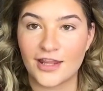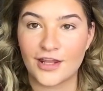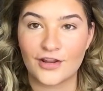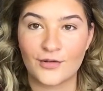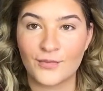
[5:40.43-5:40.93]

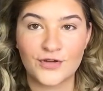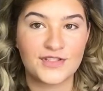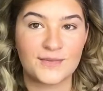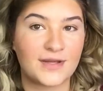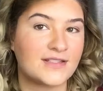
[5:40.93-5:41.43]
They're the
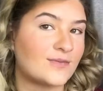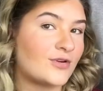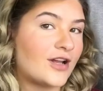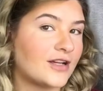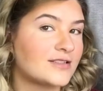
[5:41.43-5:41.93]
most amazing
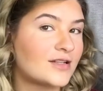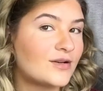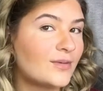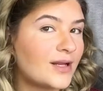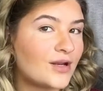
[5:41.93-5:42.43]
products. I don't
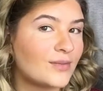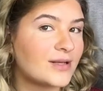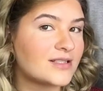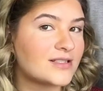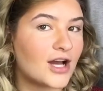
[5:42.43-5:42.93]
know why
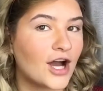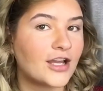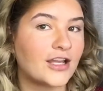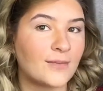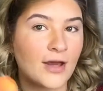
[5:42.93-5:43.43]
nobody's
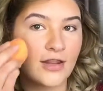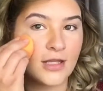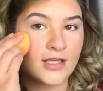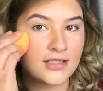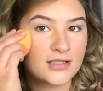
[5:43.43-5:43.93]
talking about
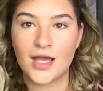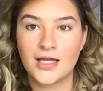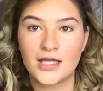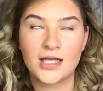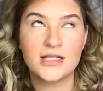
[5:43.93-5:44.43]
these.
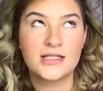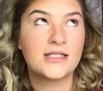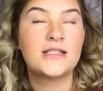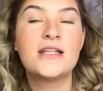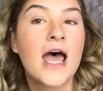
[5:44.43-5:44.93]

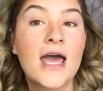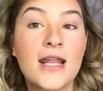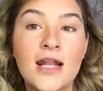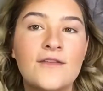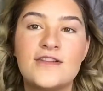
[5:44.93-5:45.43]

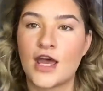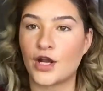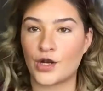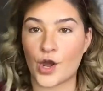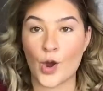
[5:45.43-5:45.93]
10 out of
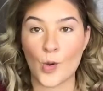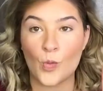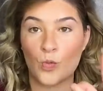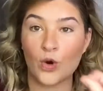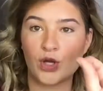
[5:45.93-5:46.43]
10
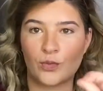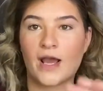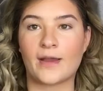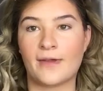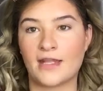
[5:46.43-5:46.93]
would
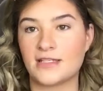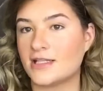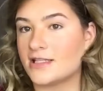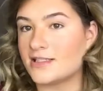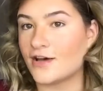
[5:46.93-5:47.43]

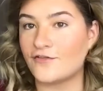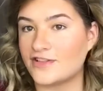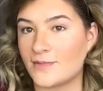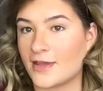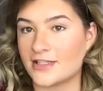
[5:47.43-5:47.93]
recommend. This stuff
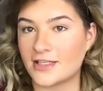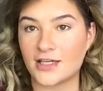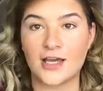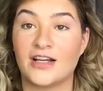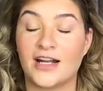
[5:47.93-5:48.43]
is
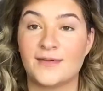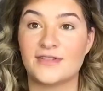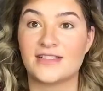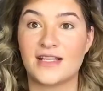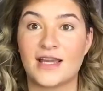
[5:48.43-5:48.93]
amazing. And I'm
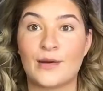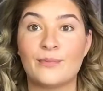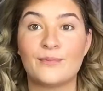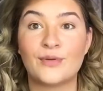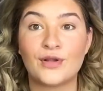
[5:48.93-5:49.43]
just like
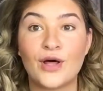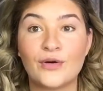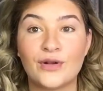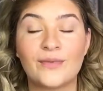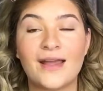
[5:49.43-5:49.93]

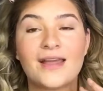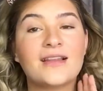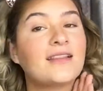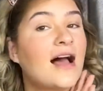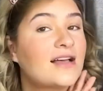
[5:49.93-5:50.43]
blown away.
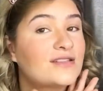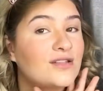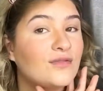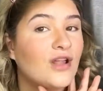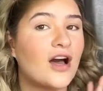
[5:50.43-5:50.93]
It lasts
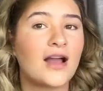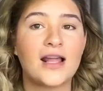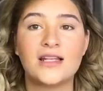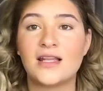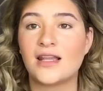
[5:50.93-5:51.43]
so long. I